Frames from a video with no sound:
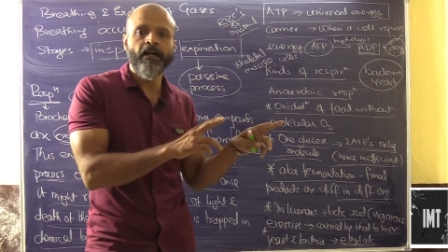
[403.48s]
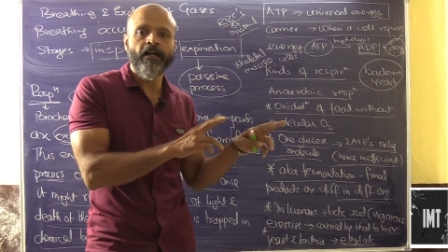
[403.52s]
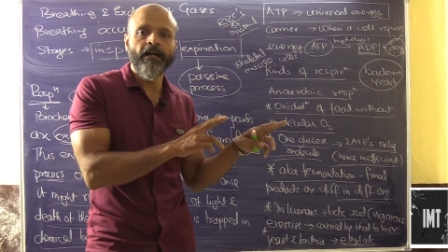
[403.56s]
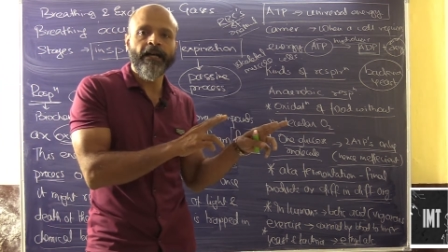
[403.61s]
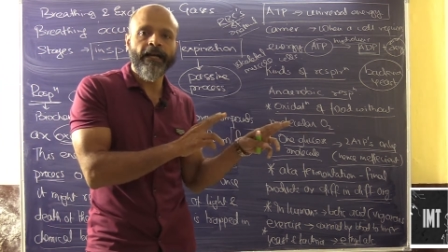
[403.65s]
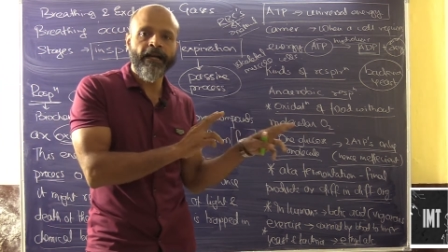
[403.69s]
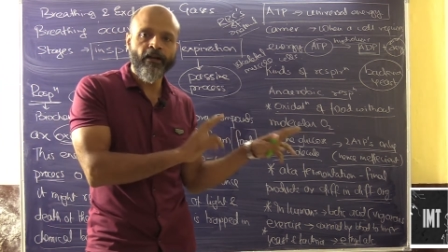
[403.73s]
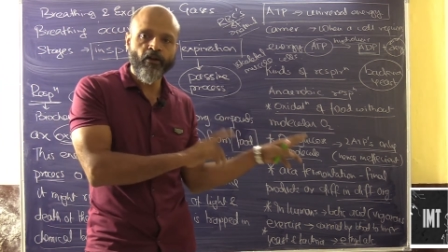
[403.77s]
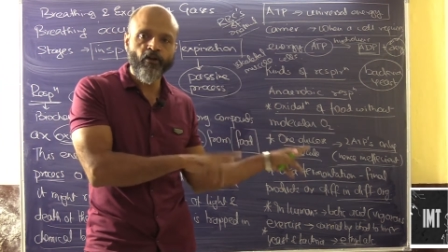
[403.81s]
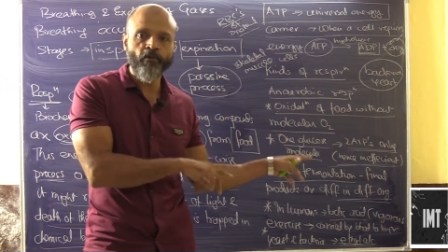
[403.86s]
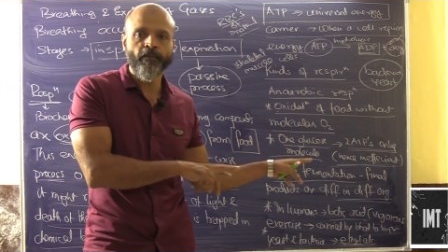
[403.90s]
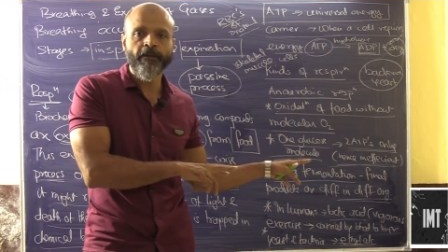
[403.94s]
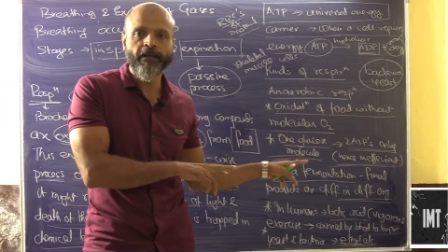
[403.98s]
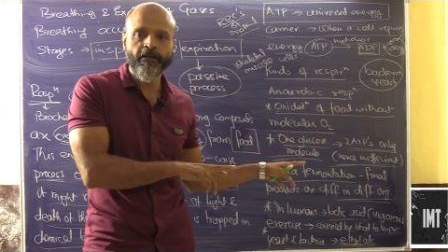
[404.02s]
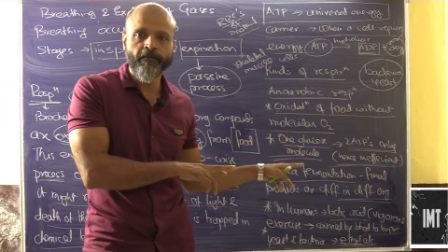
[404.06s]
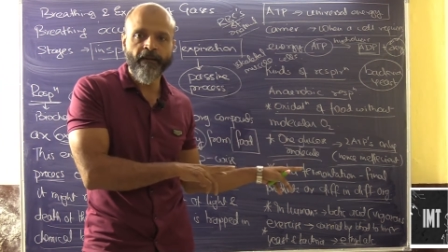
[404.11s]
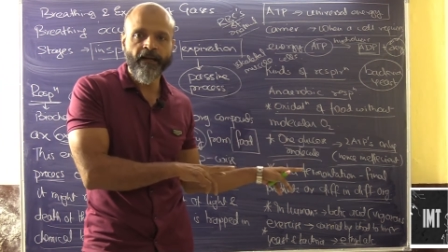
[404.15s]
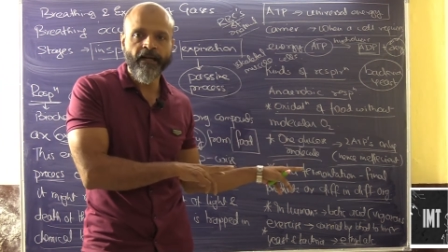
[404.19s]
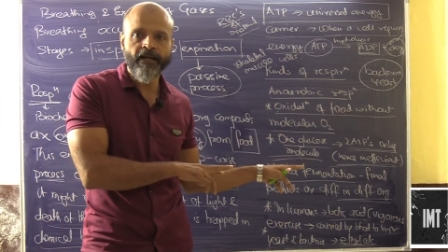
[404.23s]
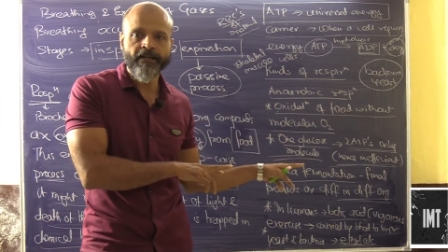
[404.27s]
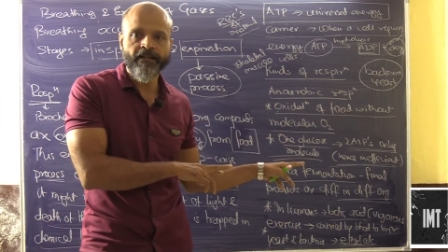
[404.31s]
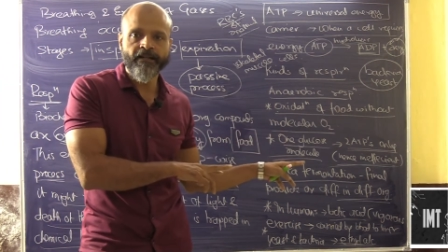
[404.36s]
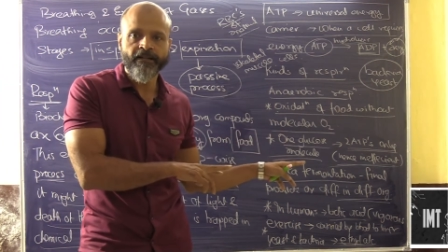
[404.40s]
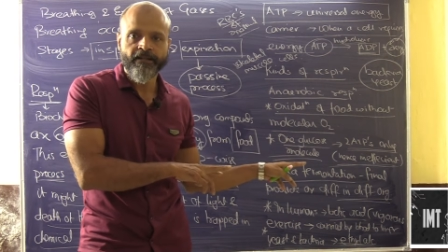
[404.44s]
aerobic
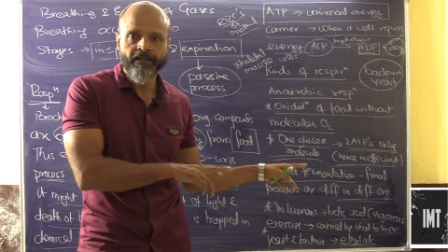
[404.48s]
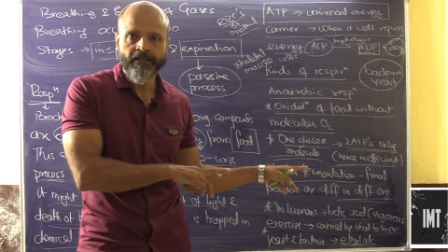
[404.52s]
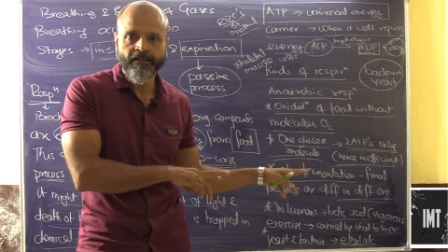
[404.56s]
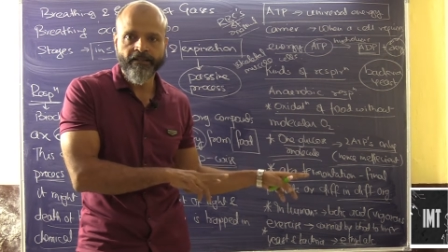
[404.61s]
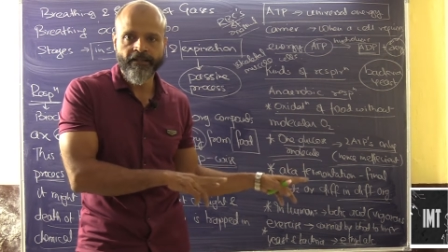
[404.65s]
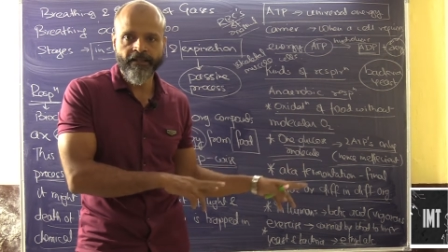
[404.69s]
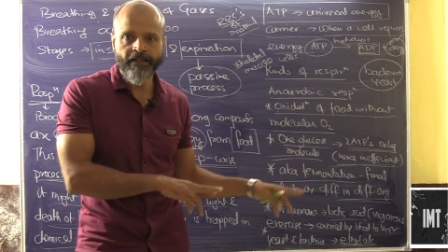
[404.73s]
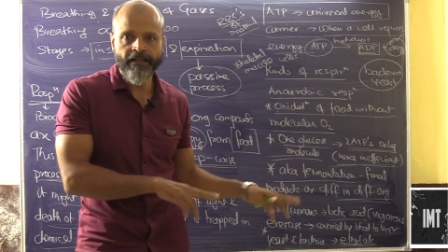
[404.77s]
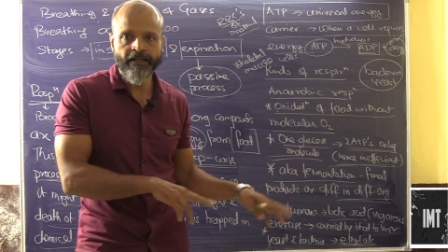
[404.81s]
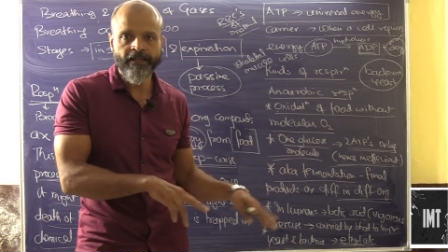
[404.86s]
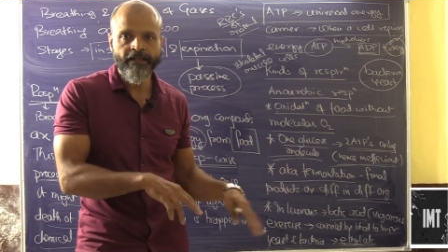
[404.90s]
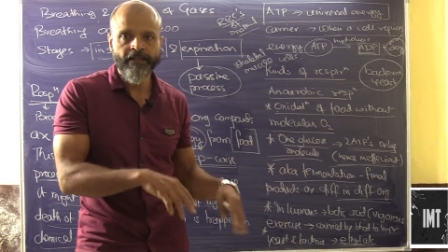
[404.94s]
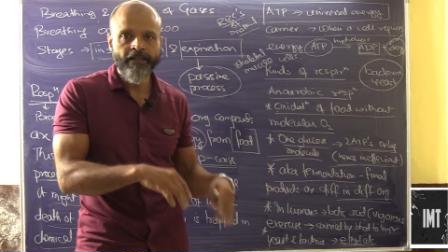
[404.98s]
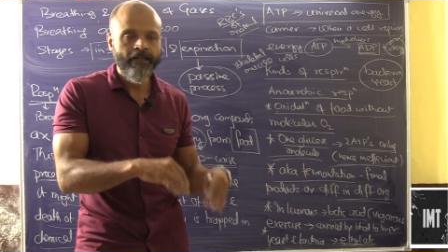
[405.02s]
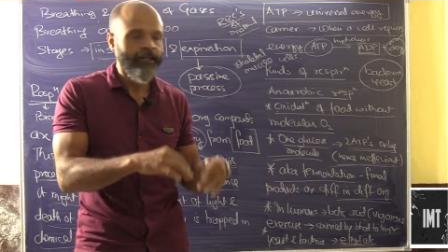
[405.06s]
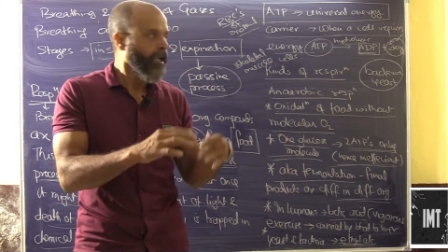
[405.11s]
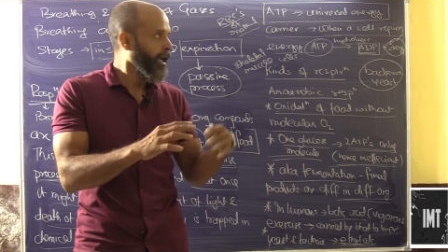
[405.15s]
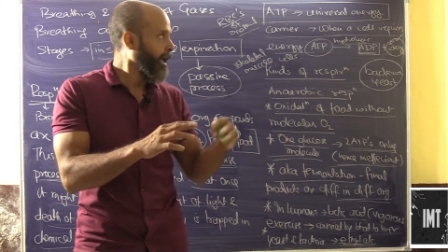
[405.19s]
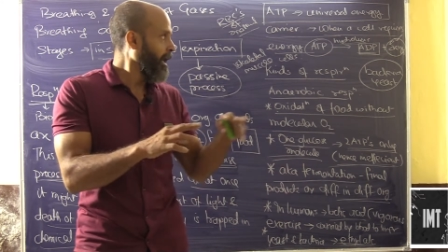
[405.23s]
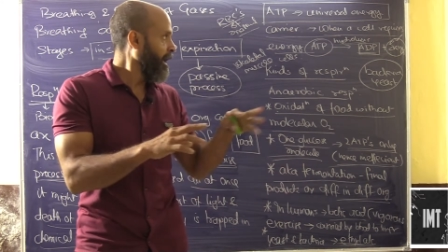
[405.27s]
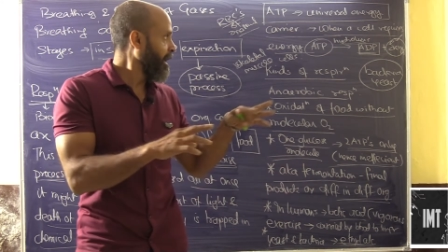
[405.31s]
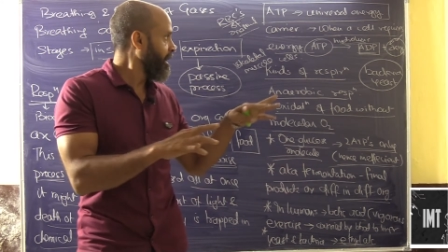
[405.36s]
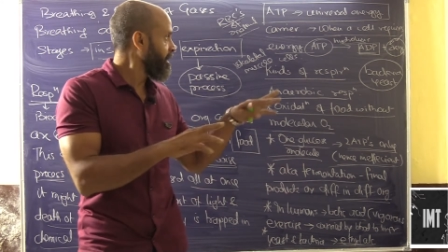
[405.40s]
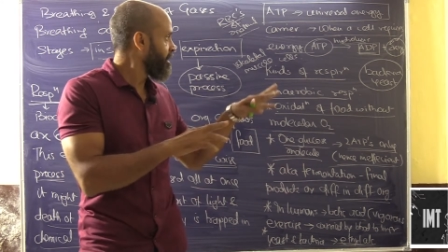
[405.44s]
part. Okay,
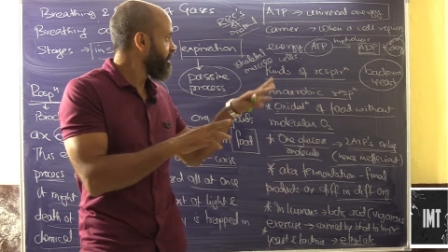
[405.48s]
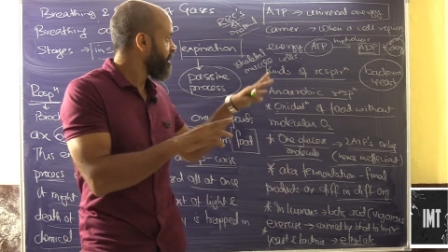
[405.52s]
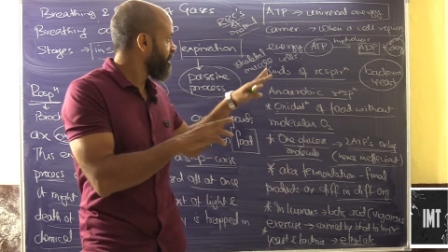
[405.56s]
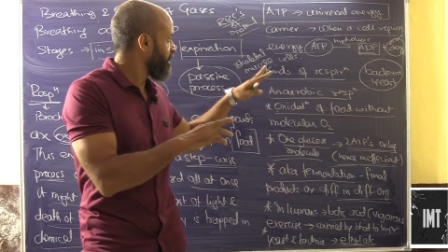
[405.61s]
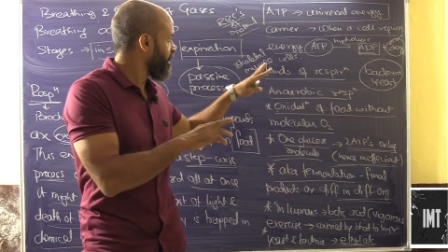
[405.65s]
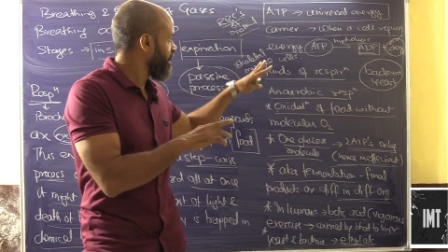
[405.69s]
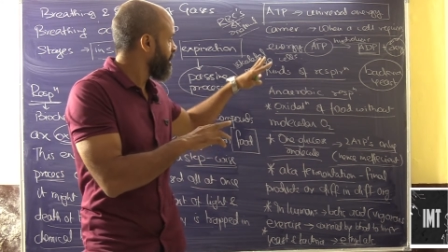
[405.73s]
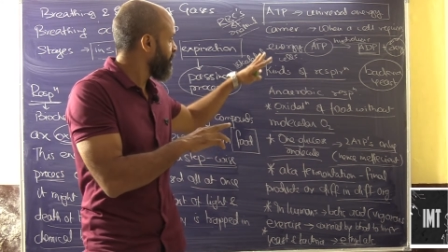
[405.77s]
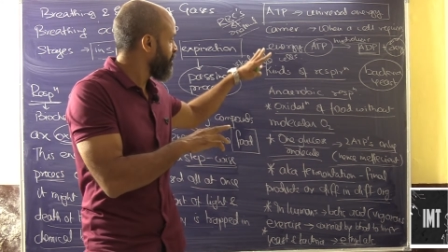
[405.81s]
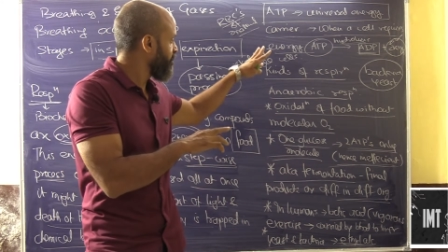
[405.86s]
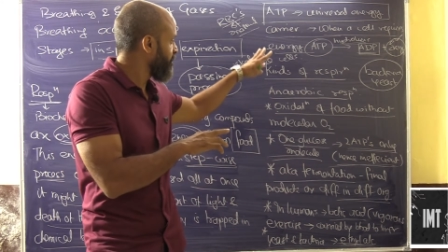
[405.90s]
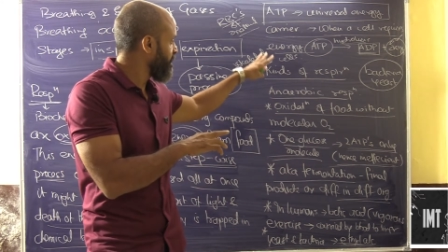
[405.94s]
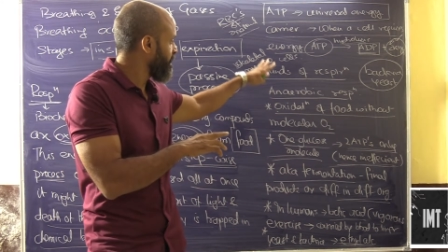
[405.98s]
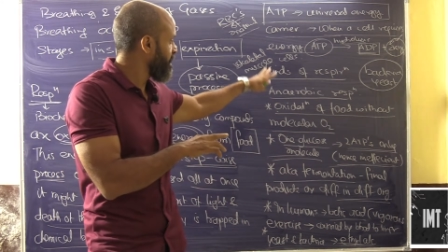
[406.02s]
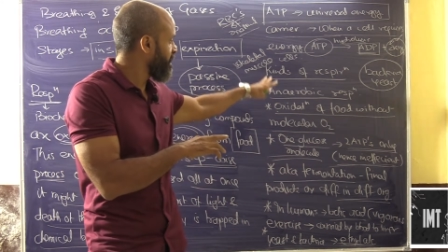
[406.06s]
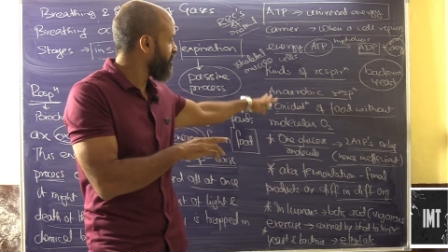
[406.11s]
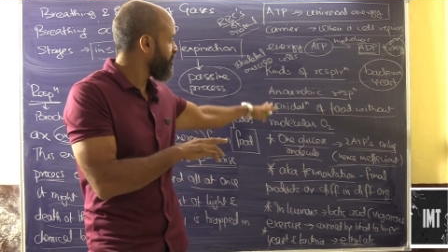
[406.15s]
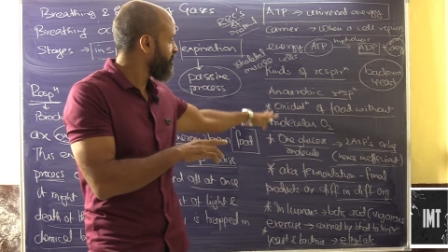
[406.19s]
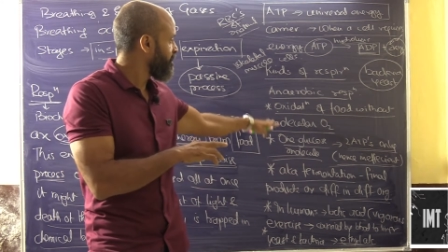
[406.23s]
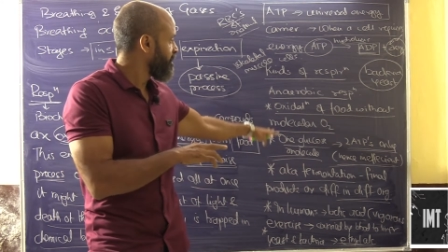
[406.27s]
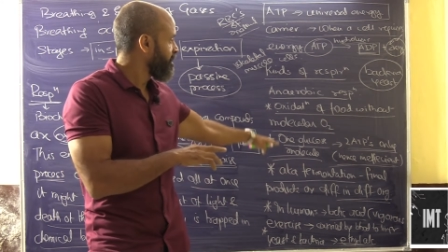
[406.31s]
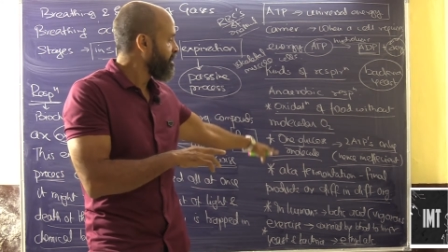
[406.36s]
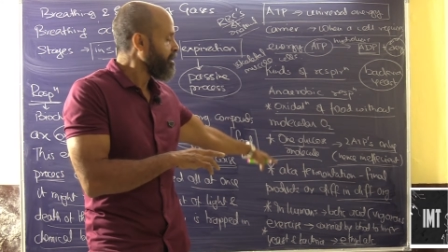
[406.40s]
and here we have